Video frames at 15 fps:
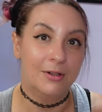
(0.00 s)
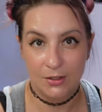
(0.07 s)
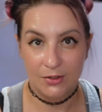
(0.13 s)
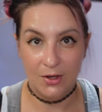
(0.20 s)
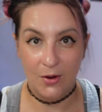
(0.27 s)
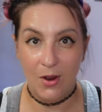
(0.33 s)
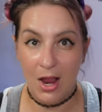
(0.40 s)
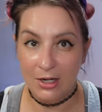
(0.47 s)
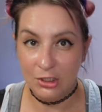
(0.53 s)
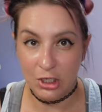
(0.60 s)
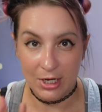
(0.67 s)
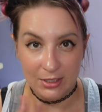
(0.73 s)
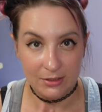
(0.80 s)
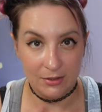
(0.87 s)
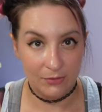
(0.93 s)
So I
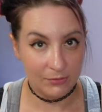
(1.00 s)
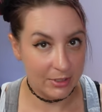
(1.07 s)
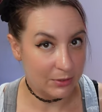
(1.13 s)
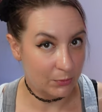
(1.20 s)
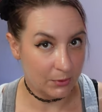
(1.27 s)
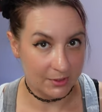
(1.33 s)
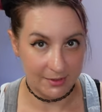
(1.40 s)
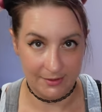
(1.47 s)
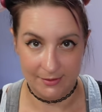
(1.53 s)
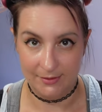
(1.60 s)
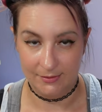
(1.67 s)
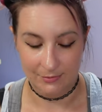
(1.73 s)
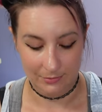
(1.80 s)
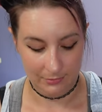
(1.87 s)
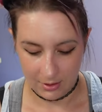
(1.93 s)
checked 3 sources,